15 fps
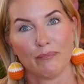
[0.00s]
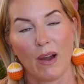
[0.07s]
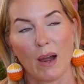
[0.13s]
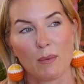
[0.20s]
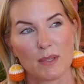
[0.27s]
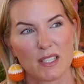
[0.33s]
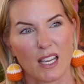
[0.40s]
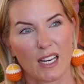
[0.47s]
I
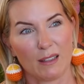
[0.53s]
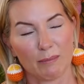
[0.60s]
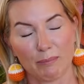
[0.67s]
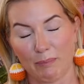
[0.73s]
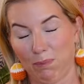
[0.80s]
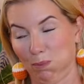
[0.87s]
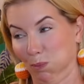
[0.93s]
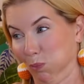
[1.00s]
was like,
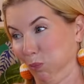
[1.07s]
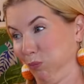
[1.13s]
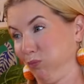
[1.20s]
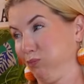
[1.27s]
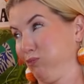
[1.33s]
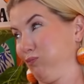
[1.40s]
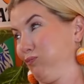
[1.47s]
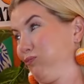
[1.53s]

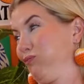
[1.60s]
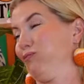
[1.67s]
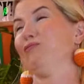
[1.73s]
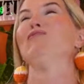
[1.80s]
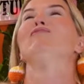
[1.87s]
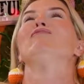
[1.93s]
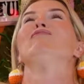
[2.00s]
purple?